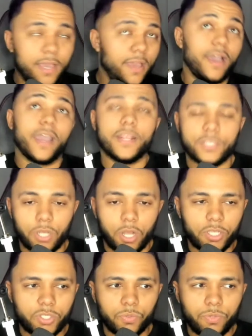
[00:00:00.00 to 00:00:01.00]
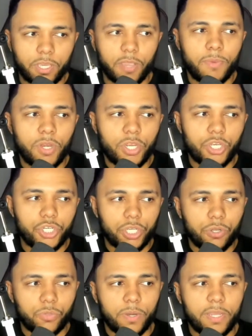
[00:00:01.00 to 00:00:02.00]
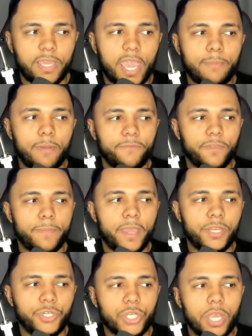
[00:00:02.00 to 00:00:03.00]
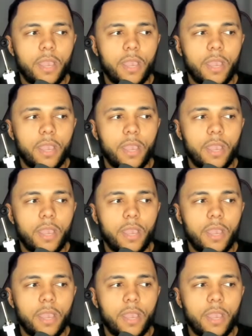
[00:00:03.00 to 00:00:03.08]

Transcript: against Arsenal in the Community Shield when he came off the bench.